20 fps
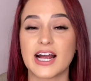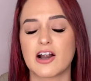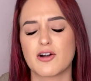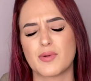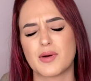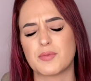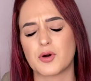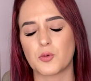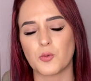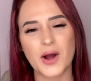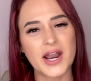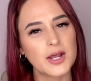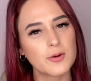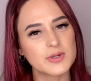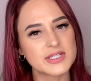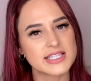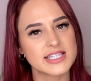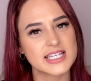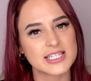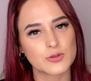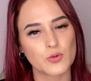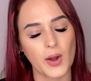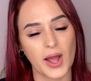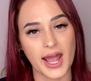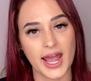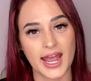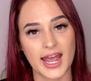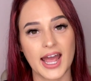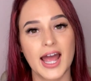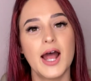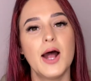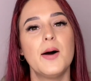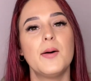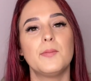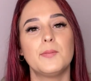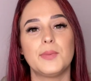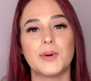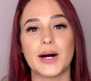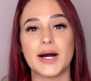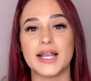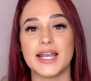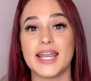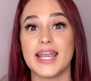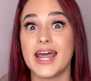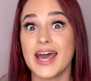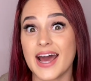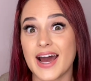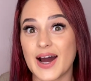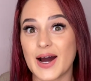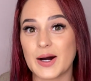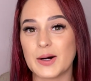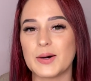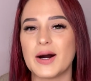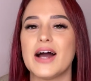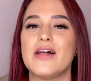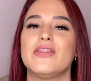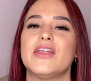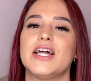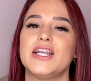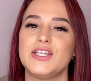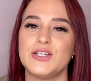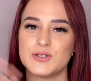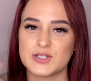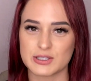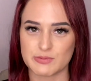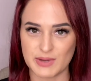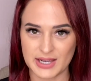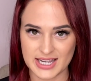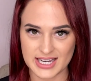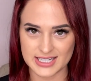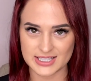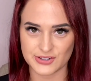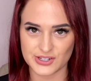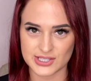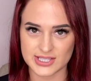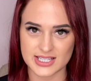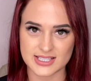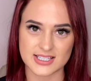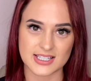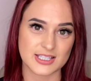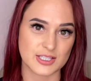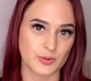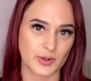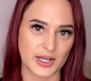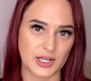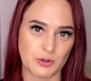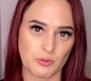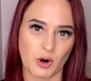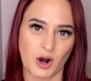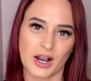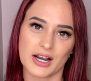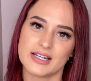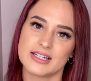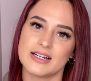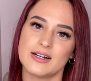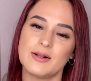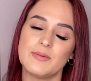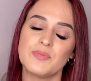I remember when it was this way, but now, and then you speak into existence what you want.